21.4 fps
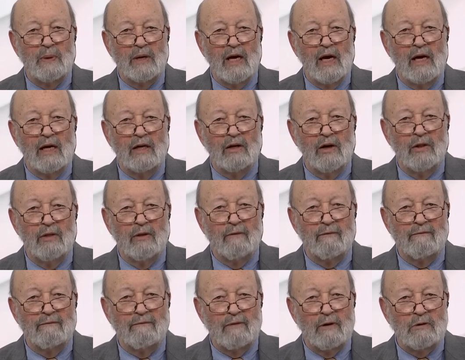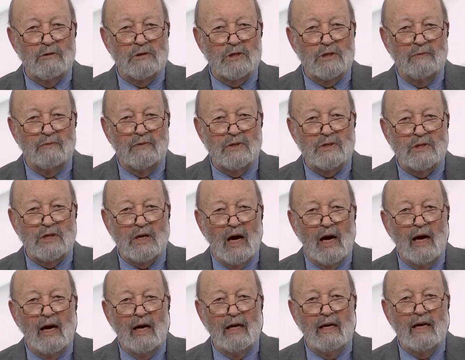begun on the first of its
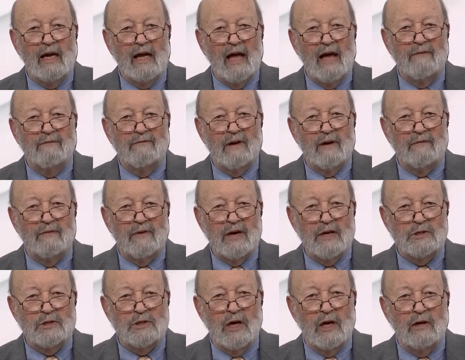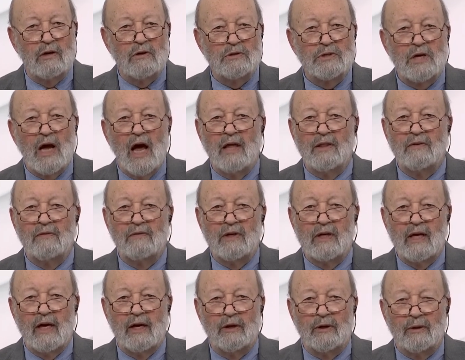kind FFA Center south of
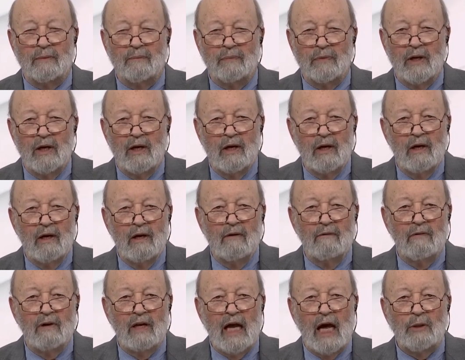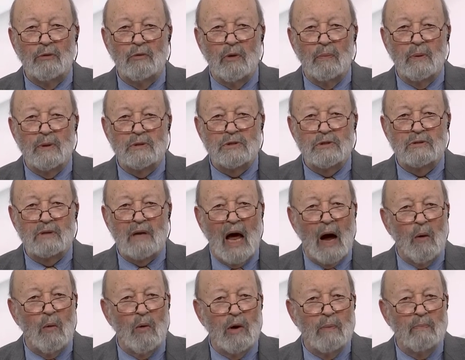Decatur. Philanthropist
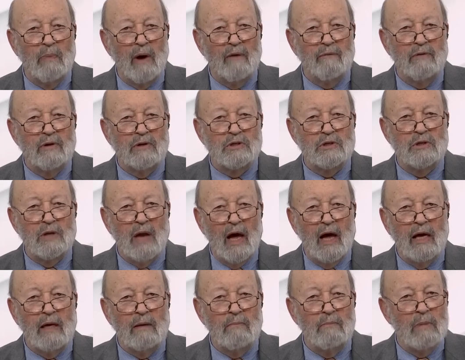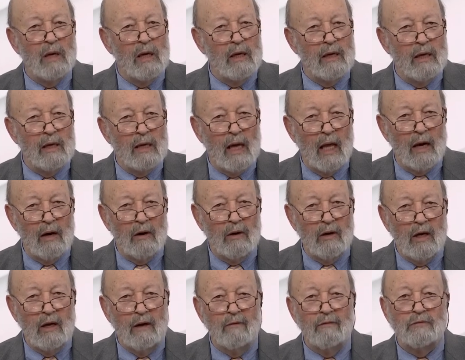Howard Buffett's $9
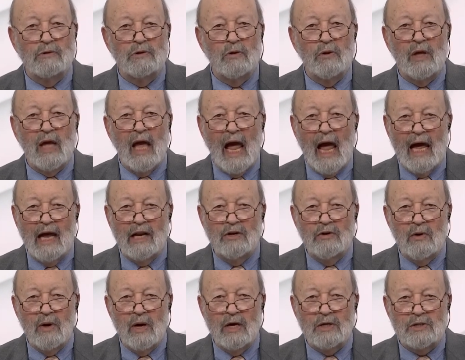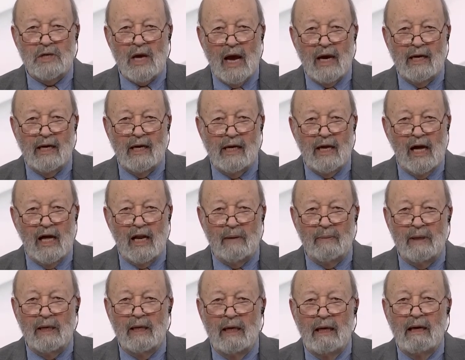million gift to the Andreas Ag
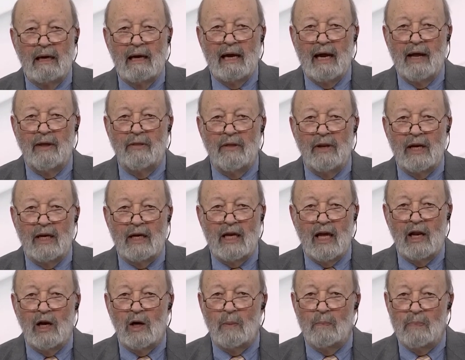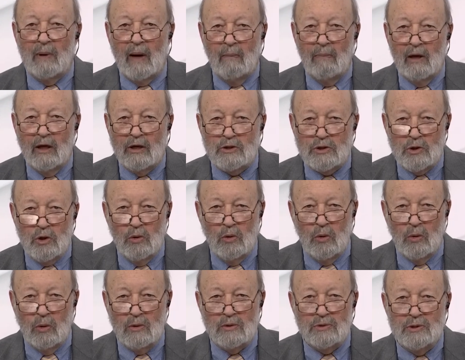Academy in the Decatur Public
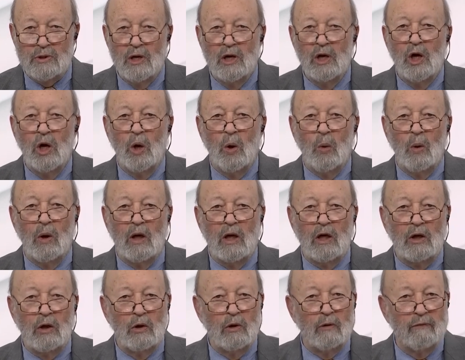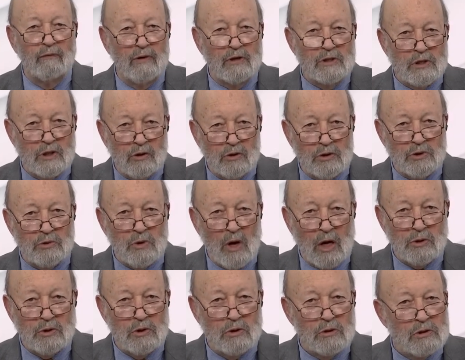Schools will include physical
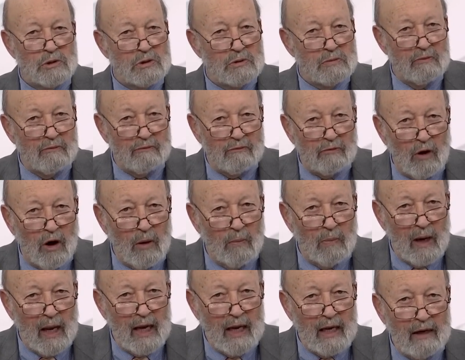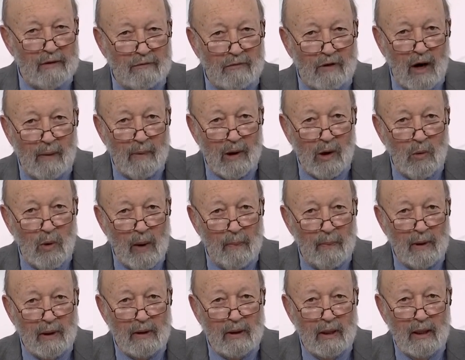structures, farmland, farm
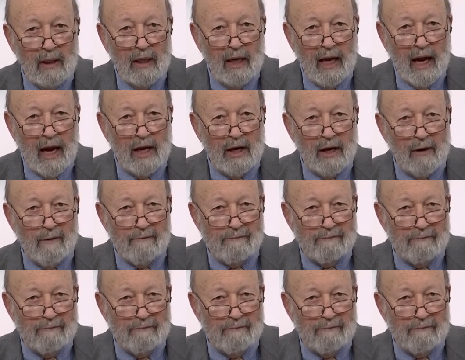equipment, and a